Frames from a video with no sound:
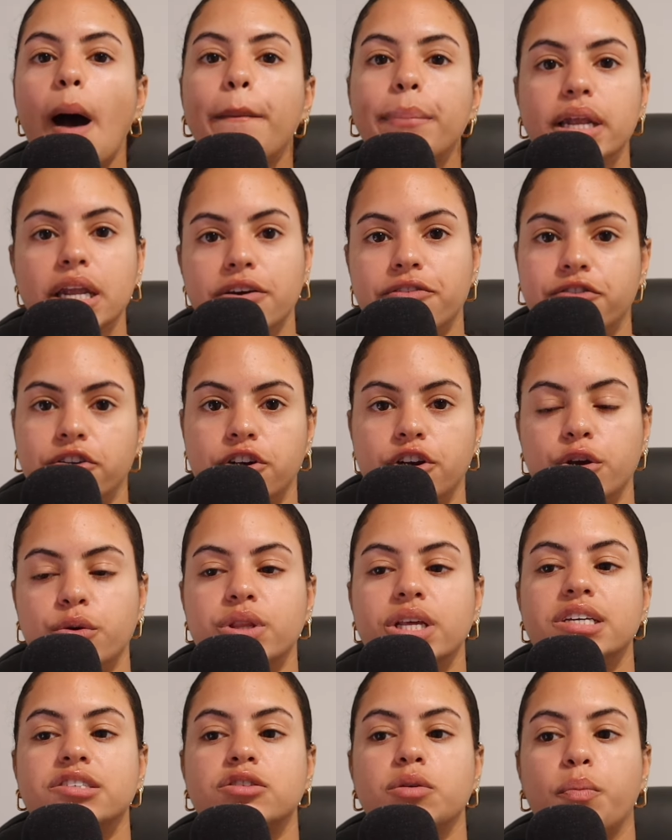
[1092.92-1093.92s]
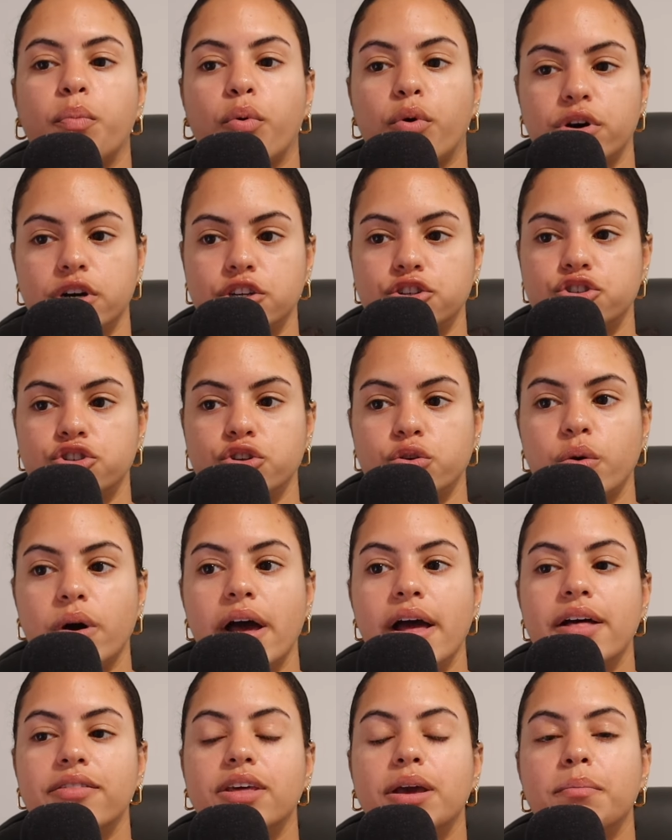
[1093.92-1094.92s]
uplifted you, they supported you,
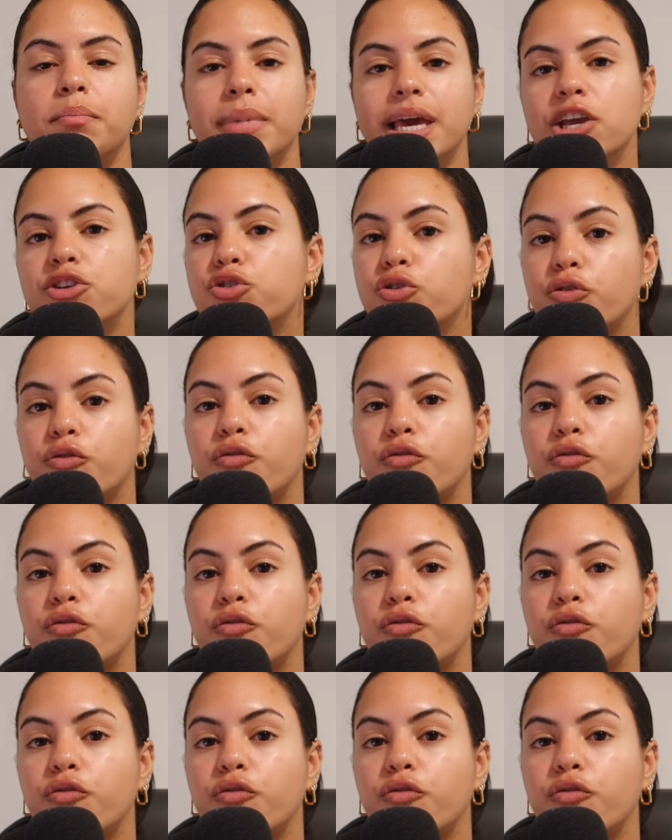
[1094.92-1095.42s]
they made you